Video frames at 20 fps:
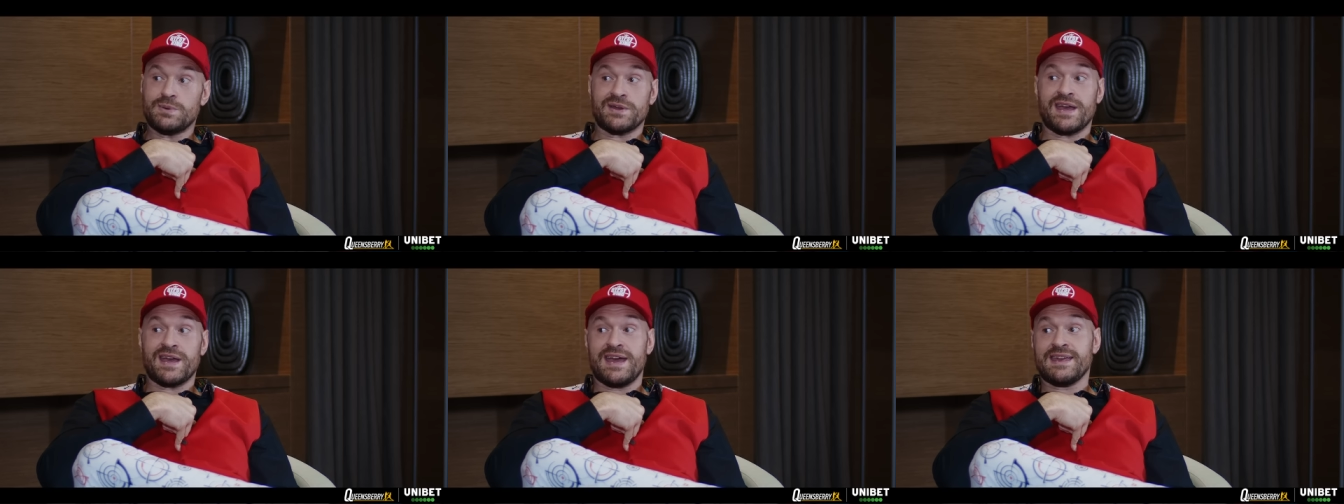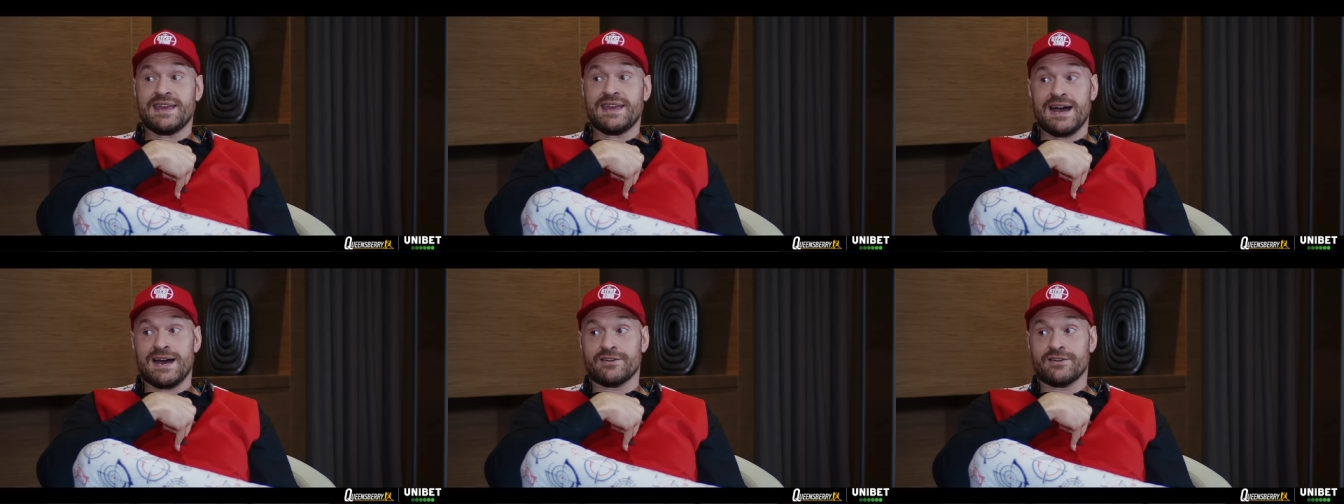yet he
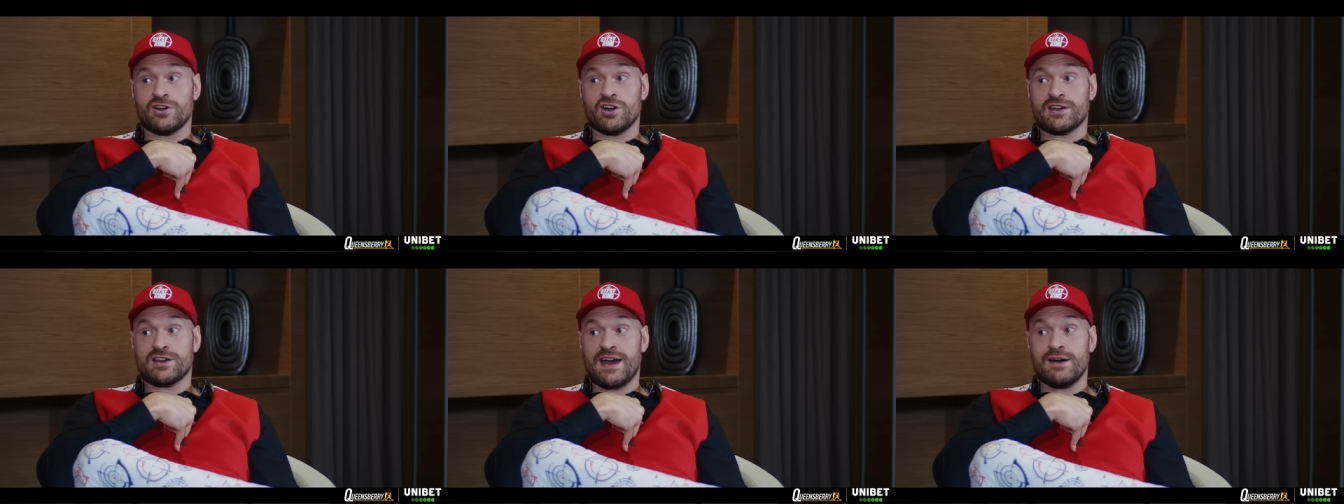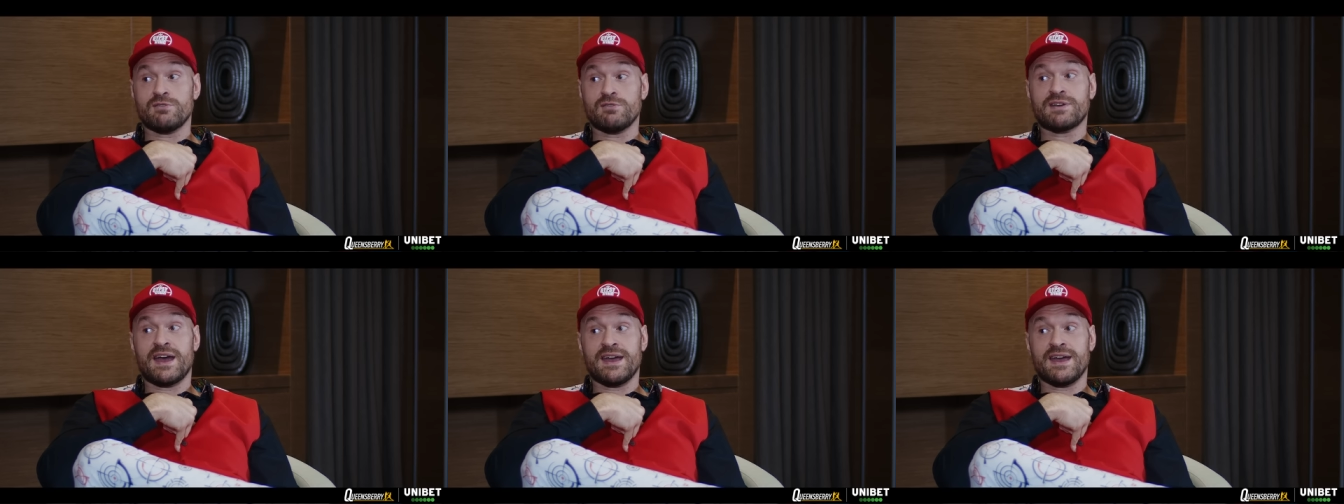can't knock
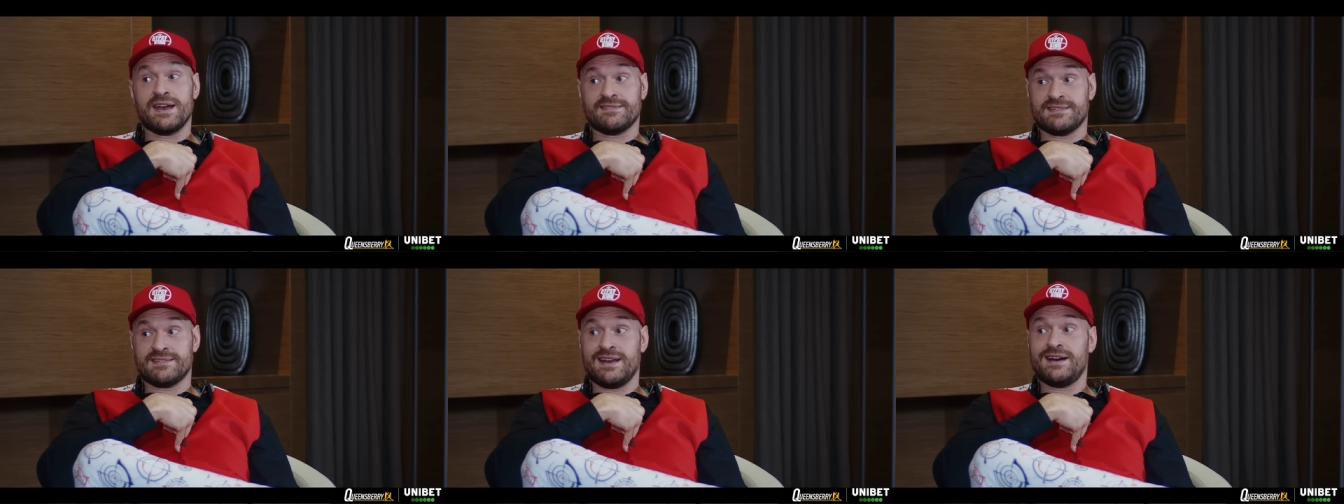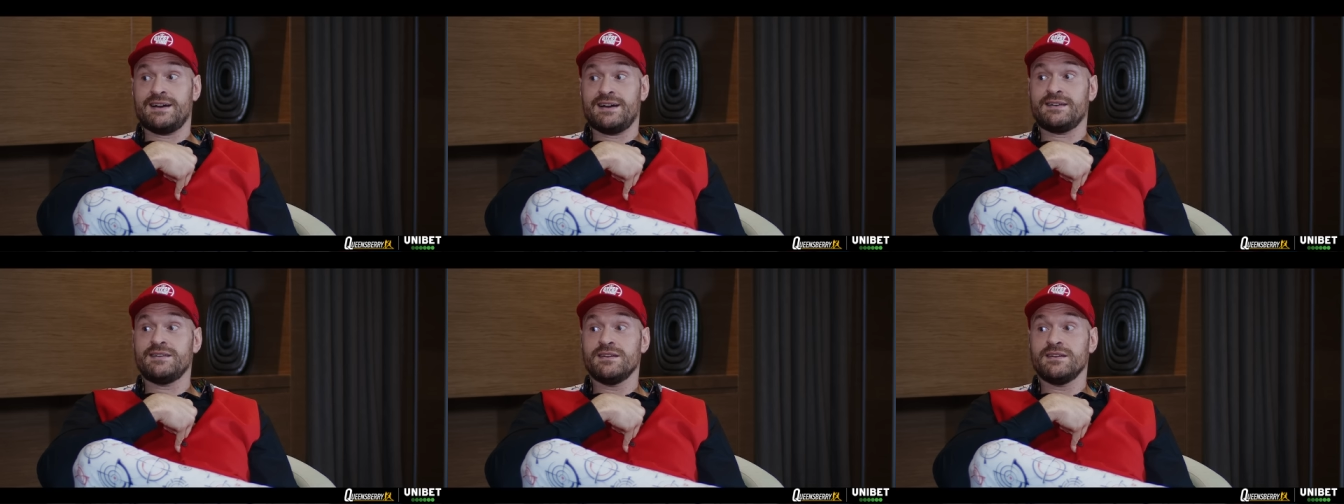out
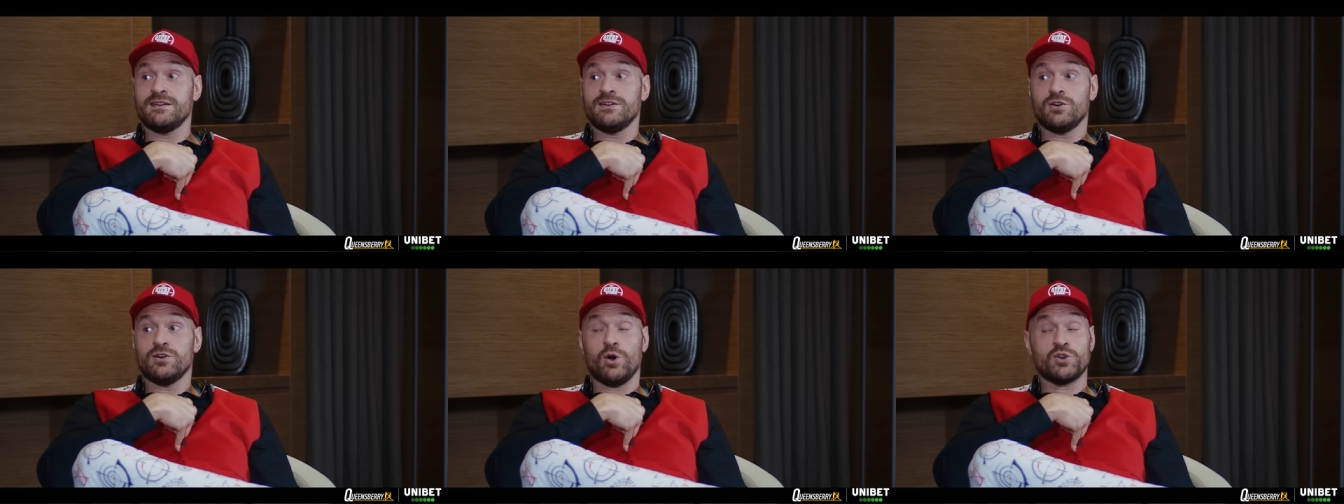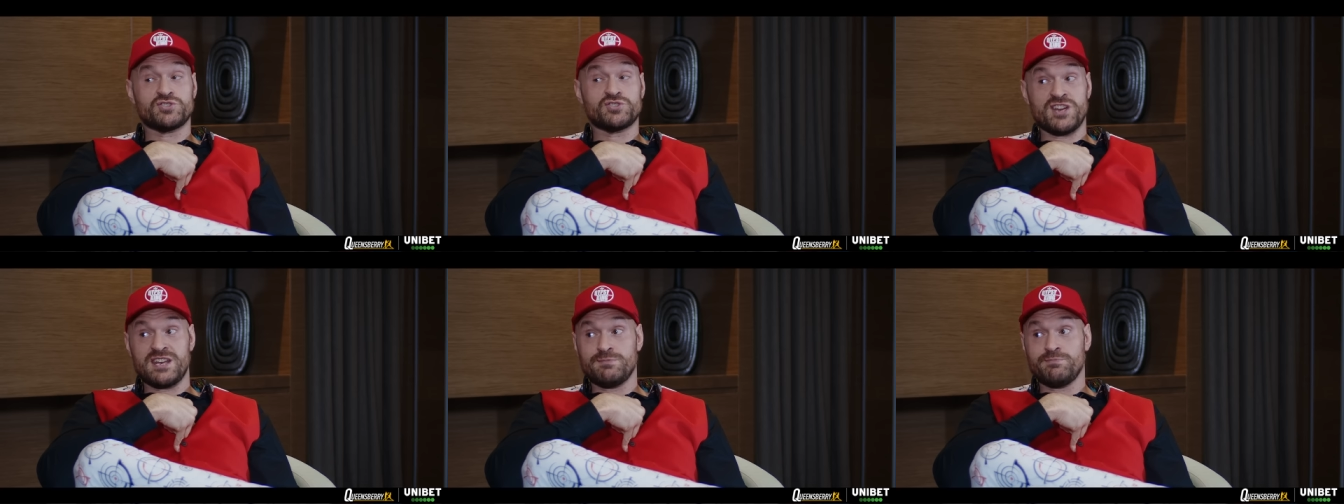KSI or
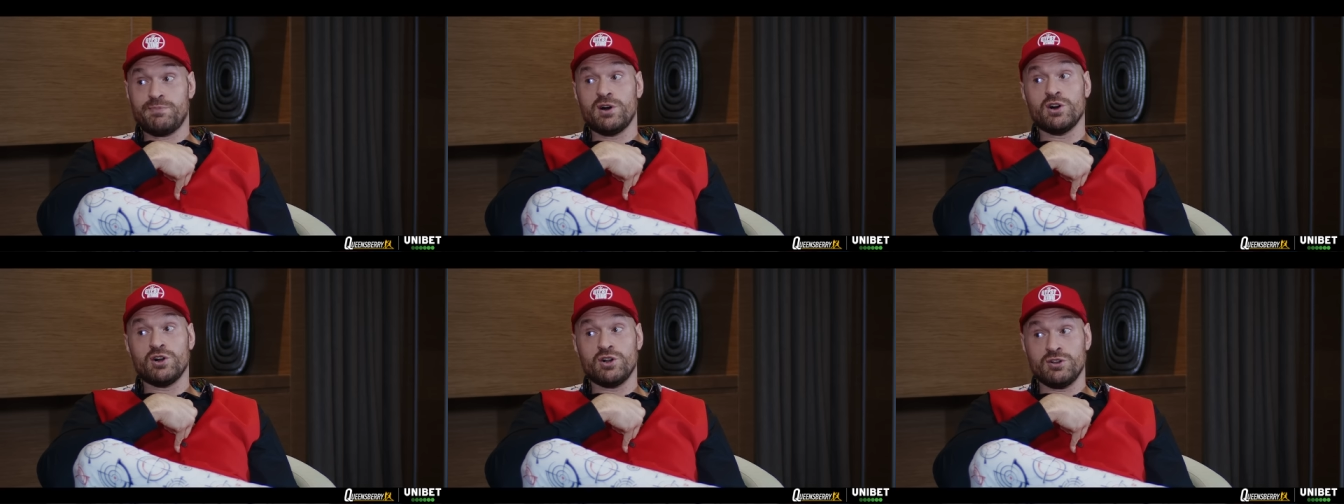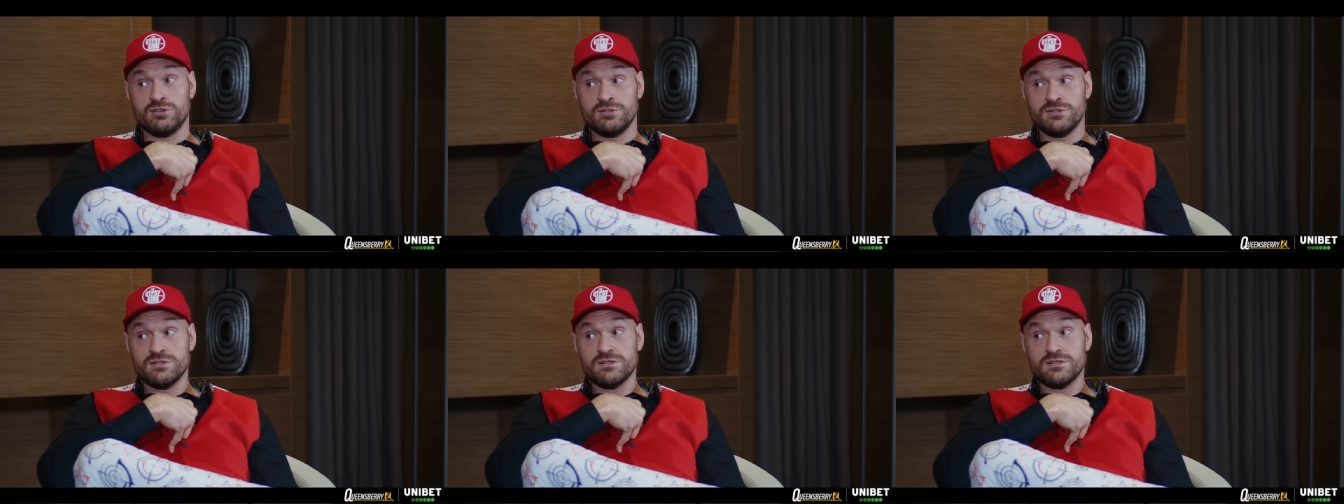Jake
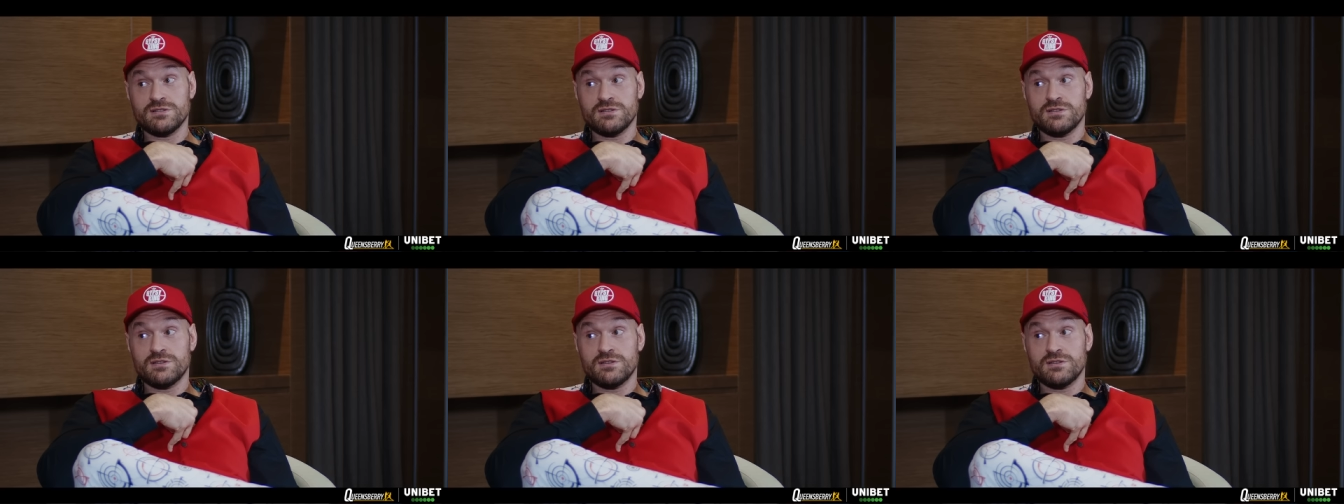Paul